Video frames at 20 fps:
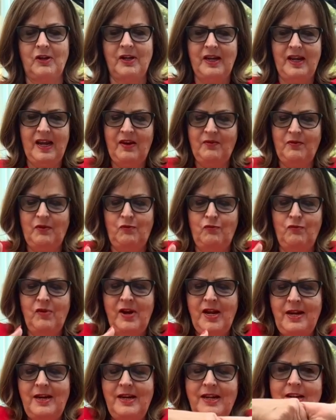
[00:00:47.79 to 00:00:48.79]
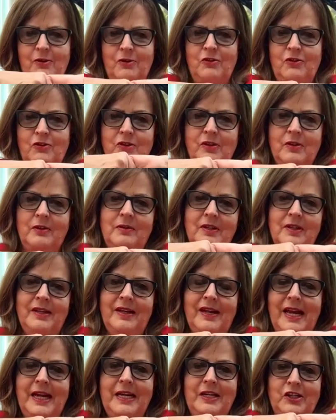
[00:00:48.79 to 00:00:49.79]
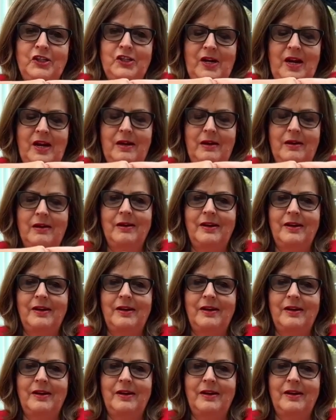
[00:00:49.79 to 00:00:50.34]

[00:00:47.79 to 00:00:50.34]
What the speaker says: have a really good handshake,